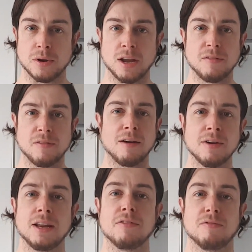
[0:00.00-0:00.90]
never have
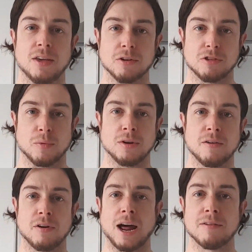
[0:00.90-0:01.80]
any fears, I would
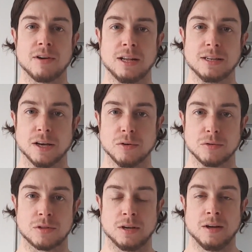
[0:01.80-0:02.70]
never have any
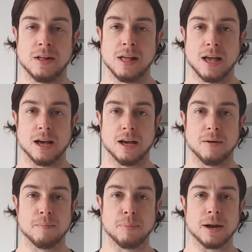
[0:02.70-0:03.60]
doubts.
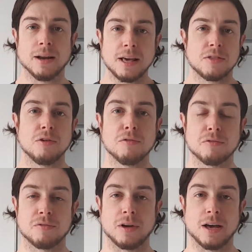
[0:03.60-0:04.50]
But unless
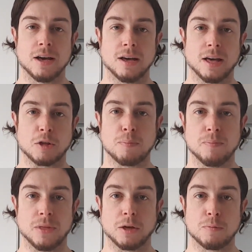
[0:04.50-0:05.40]
you've
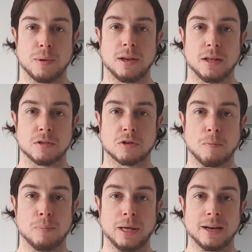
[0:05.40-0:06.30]
experienced
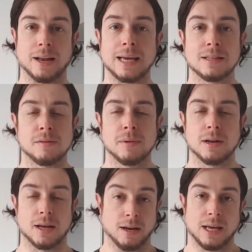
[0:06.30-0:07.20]
complete
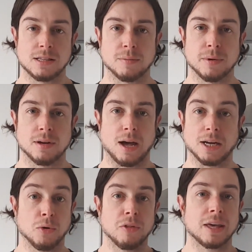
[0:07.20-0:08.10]
enlightenment, I
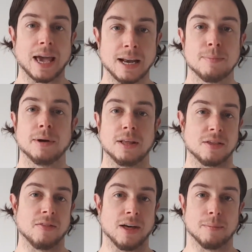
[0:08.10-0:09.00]
don't think anybody's
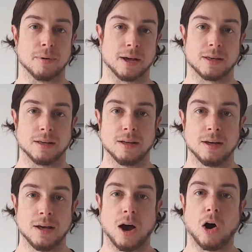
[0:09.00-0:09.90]
in that bracket.
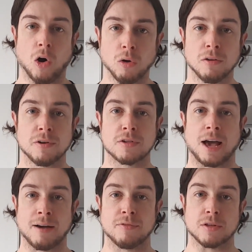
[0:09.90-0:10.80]
All of us
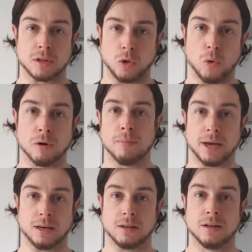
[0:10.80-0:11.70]
have this lower
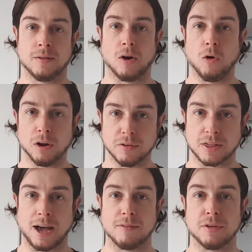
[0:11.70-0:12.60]
mind. All of us
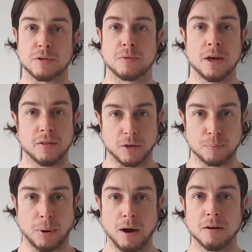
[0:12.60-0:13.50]
have this
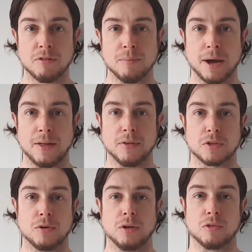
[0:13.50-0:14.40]
part of the mind that's
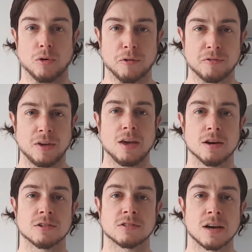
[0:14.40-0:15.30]
going to throw
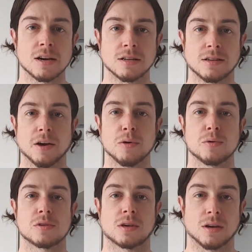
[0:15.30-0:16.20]
fears,
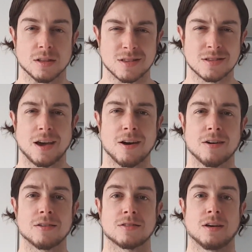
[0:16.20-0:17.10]
doubts,
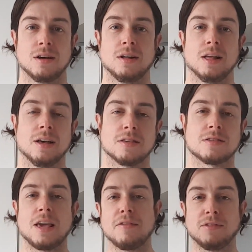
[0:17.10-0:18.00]
concerns,
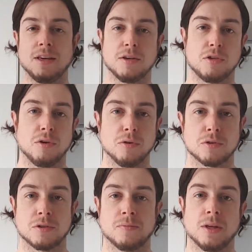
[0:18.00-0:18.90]
safety
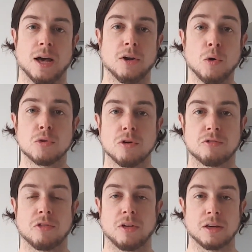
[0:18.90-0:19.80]
issues, and all sorts
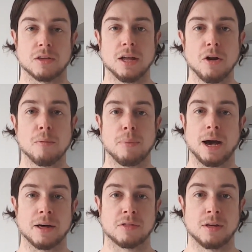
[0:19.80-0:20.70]
of things in our
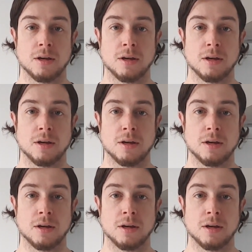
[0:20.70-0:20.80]
path